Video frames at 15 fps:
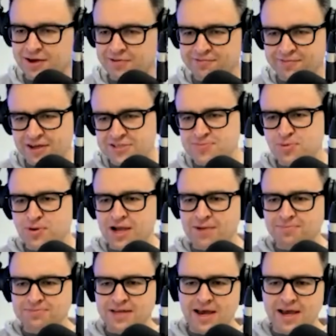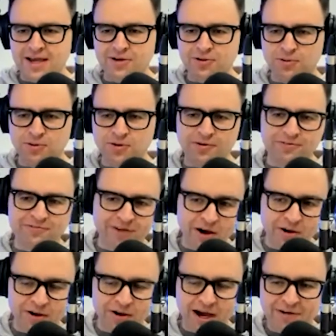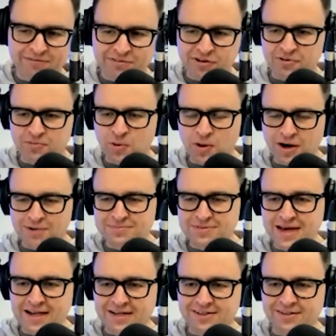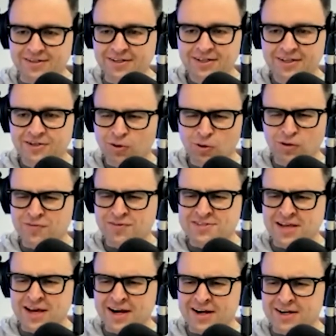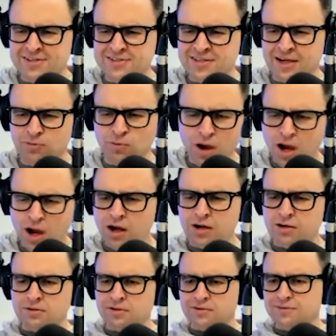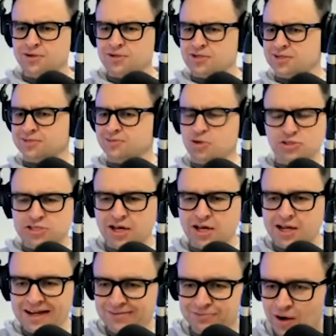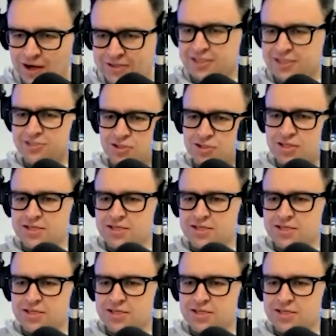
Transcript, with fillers: a Facebook update or a phone a firmware update, and all of a sudden it's like, whoa, what, what's going on? Why'd they do